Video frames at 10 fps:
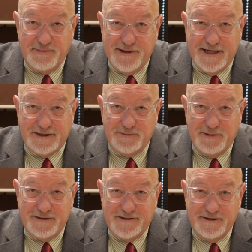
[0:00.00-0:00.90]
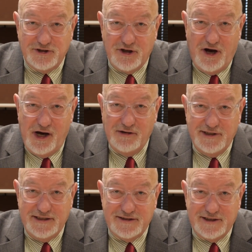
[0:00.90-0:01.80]
place, but there's
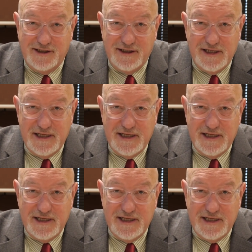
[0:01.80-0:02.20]
always the